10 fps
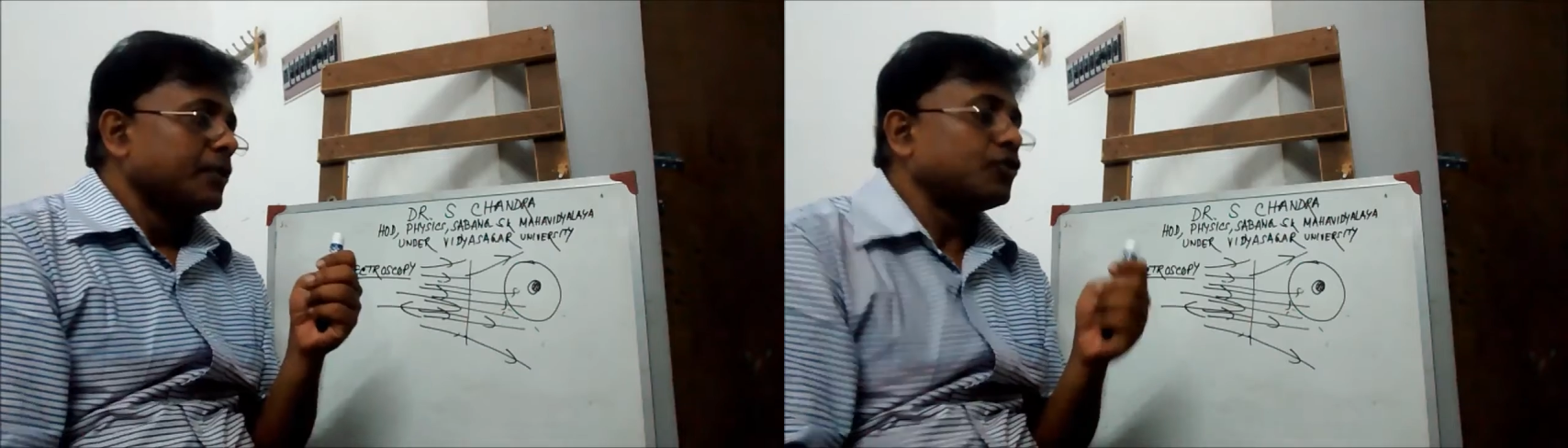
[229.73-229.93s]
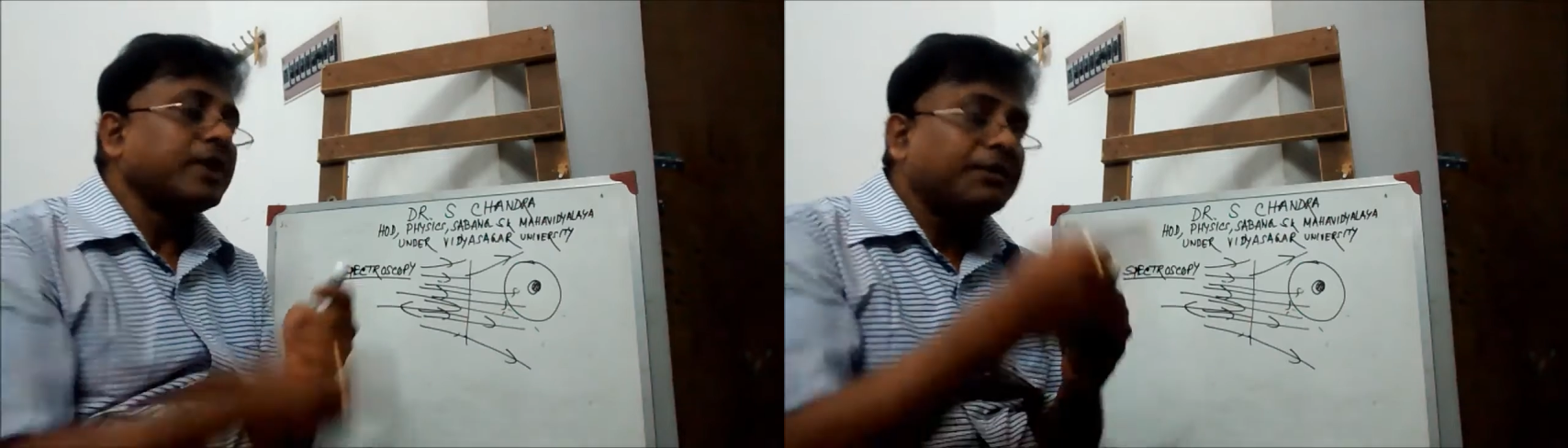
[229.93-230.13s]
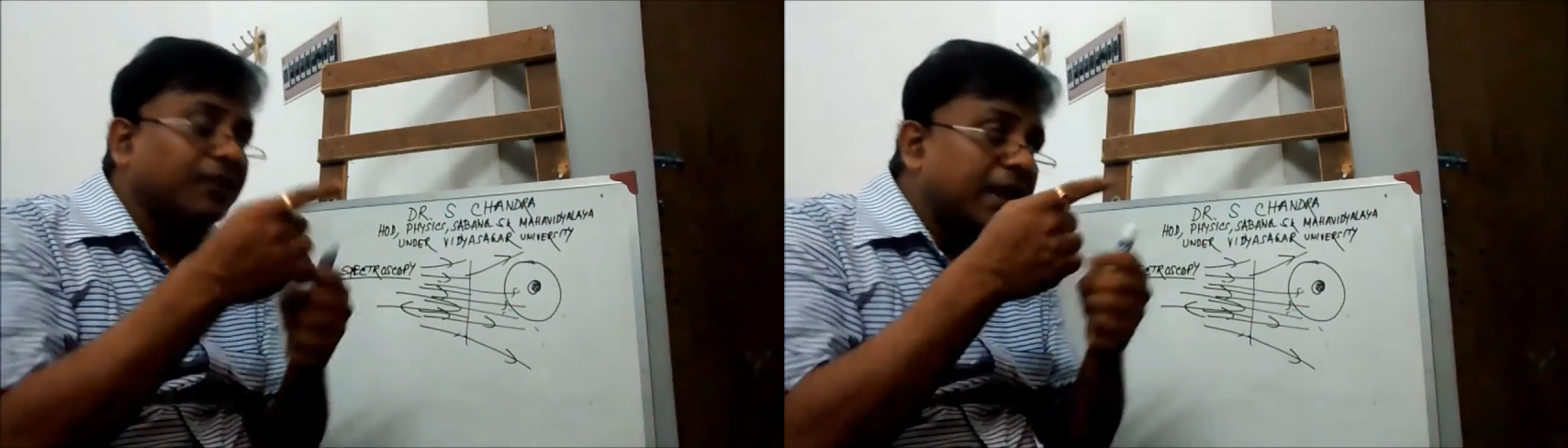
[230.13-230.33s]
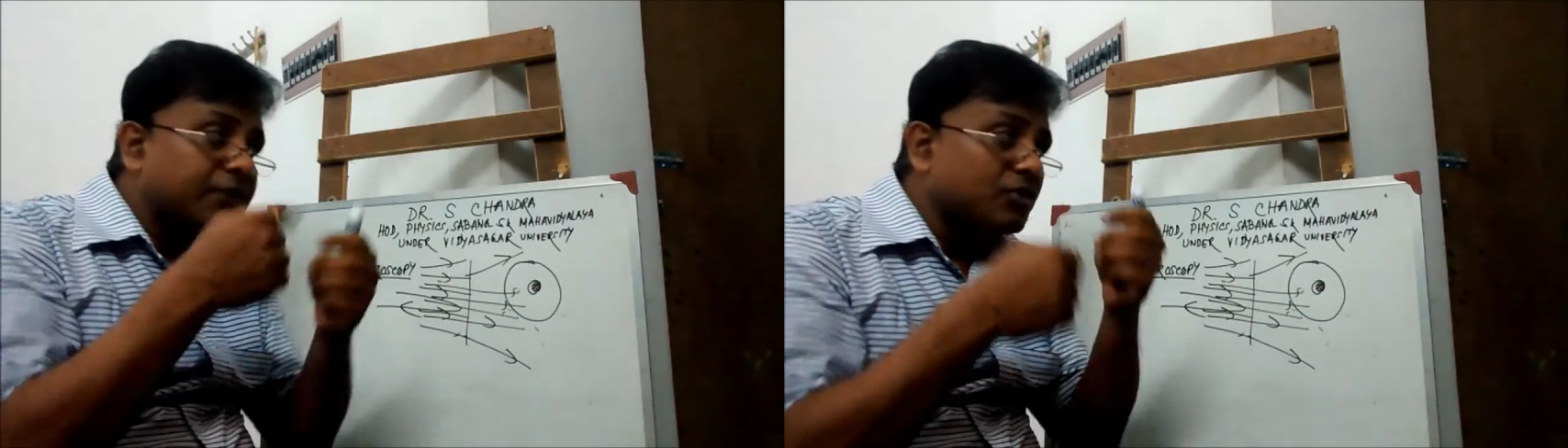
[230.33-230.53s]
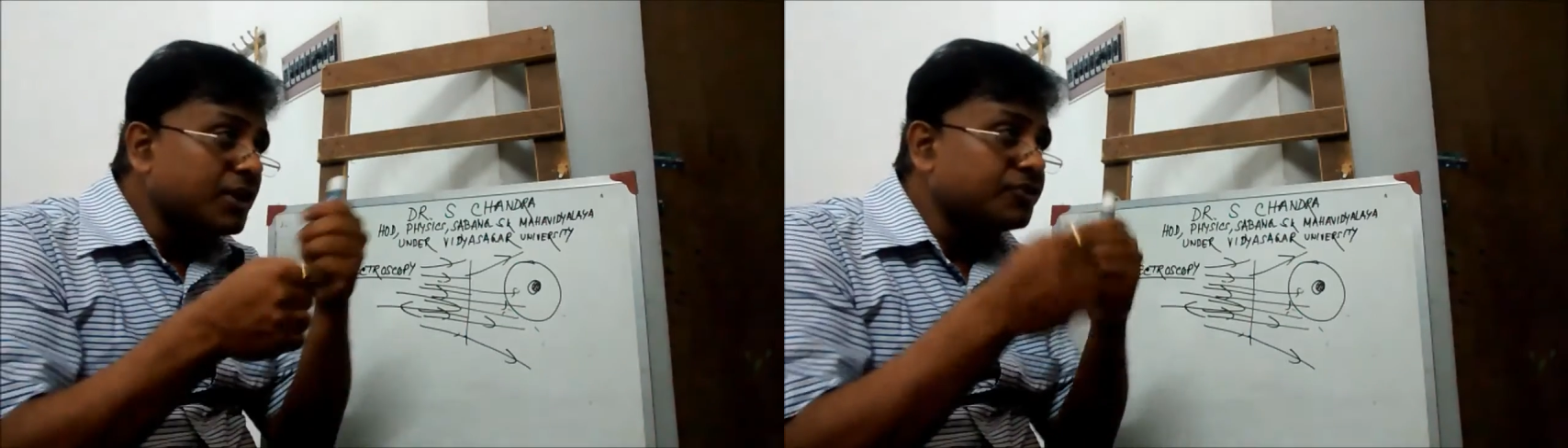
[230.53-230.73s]
So if
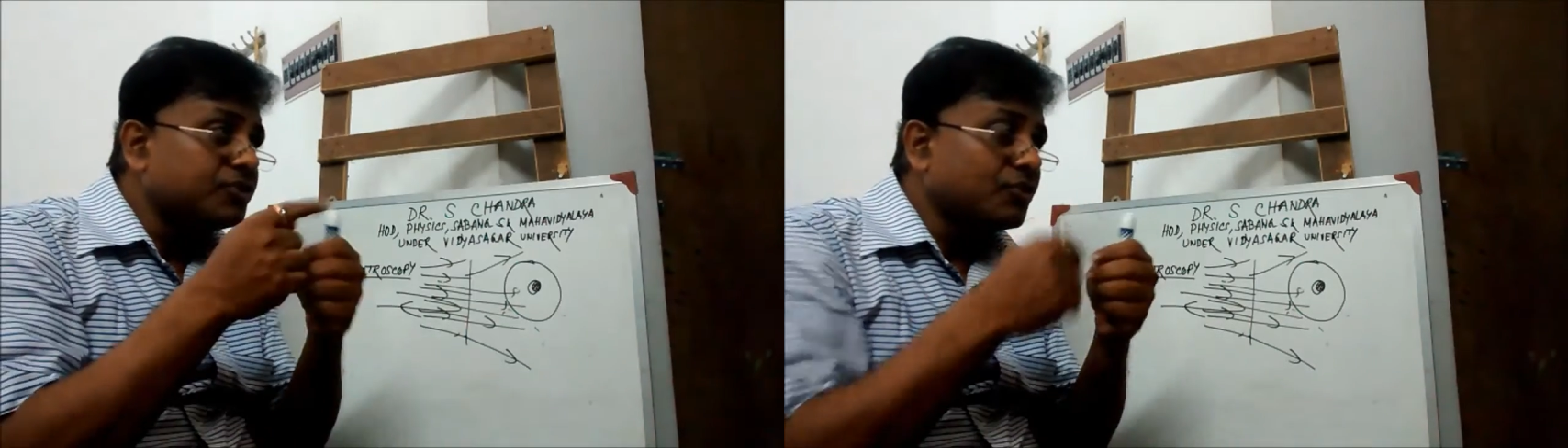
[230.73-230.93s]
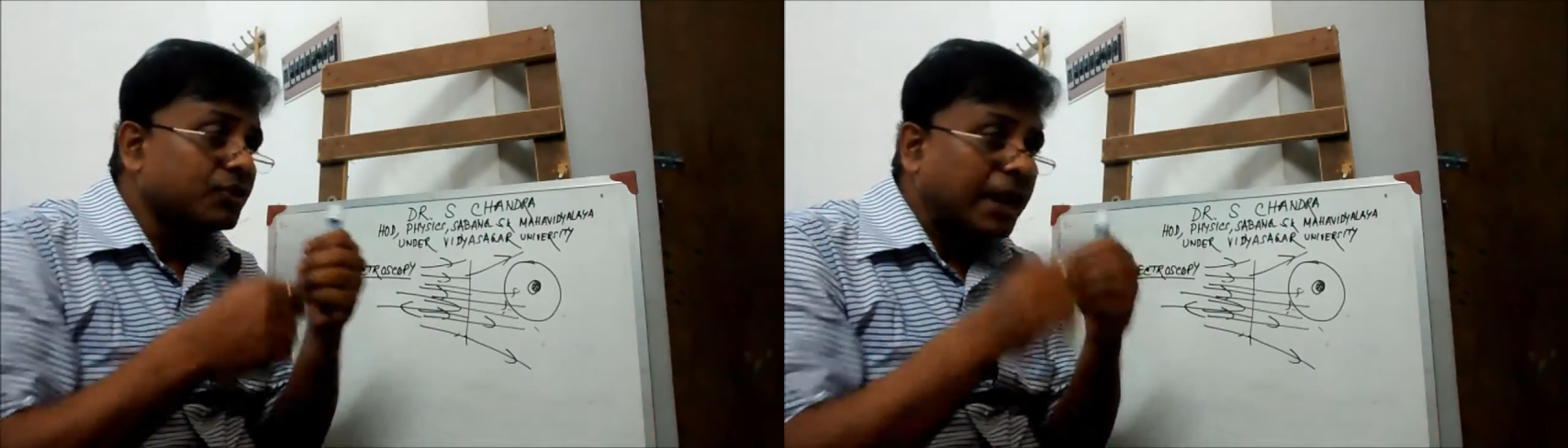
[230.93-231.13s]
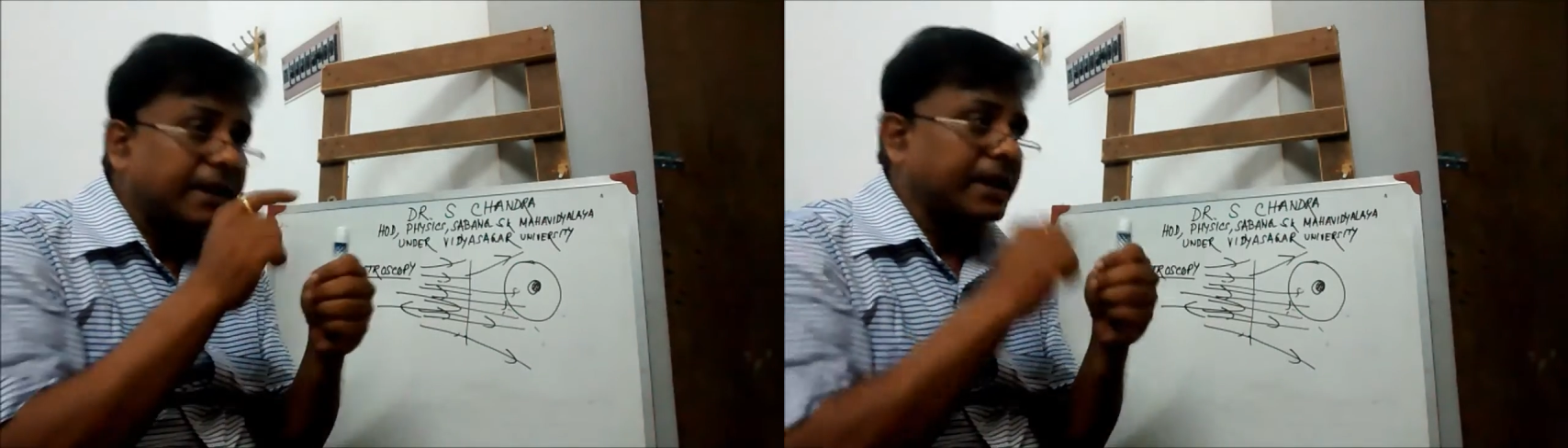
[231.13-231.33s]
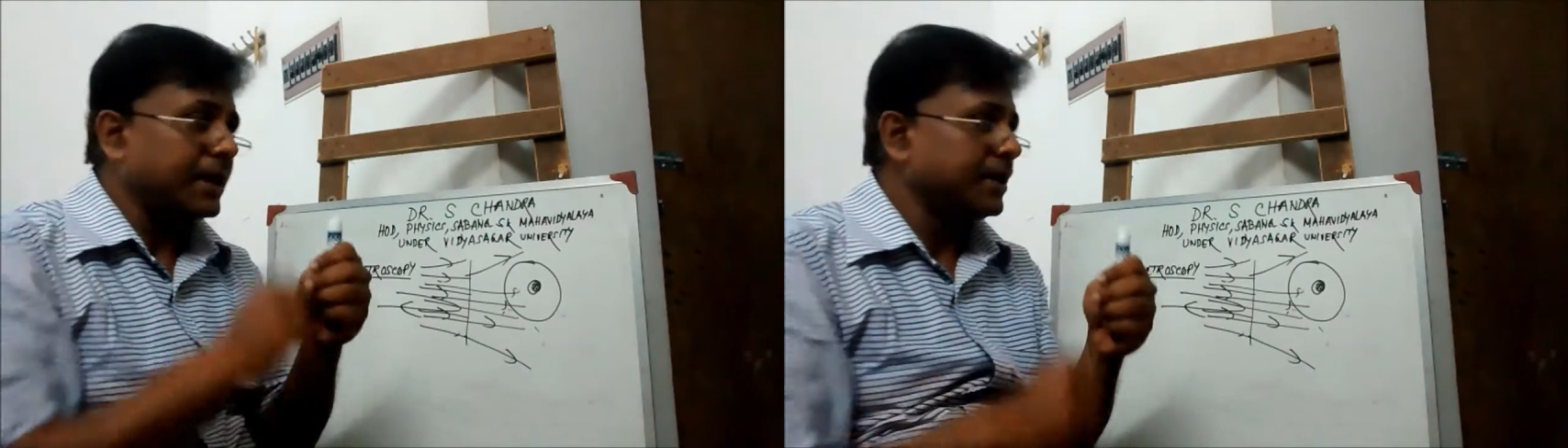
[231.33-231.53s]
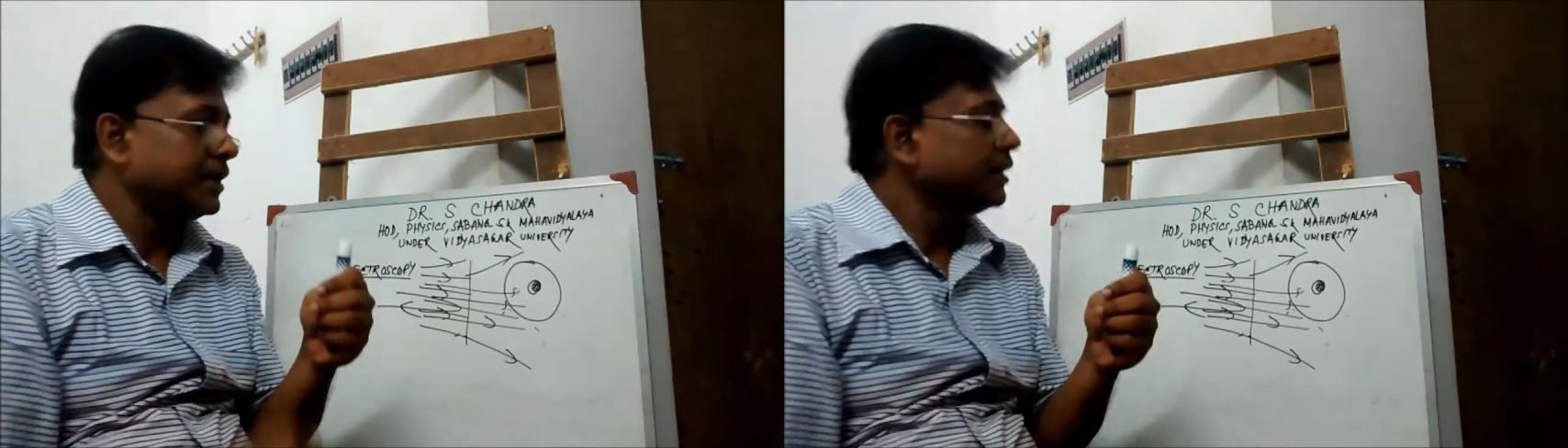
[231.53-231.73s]
electron is
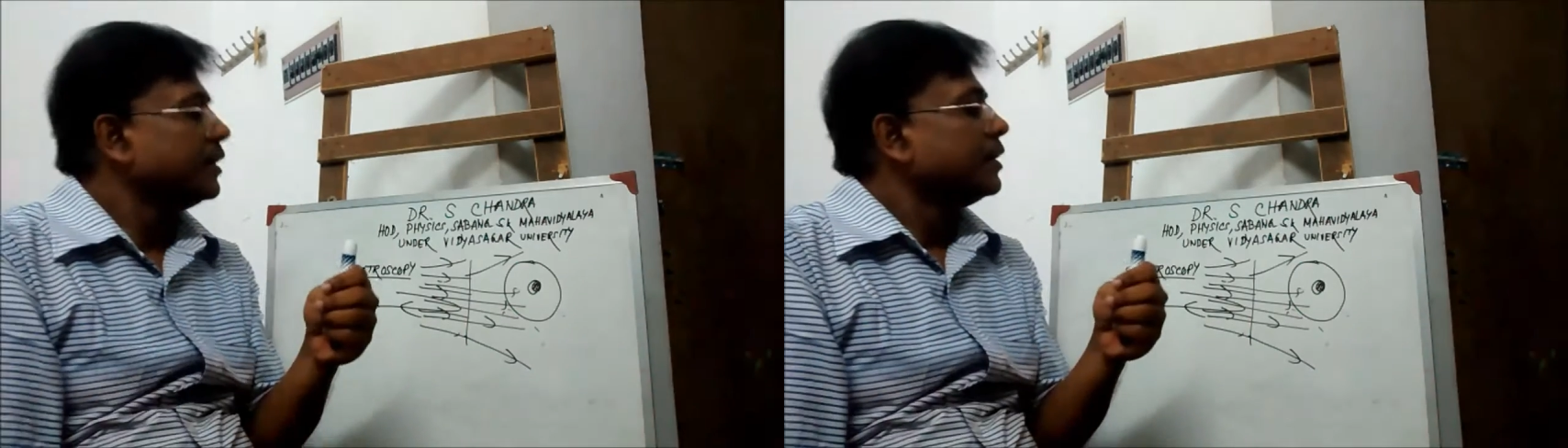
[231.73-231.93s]
rotating,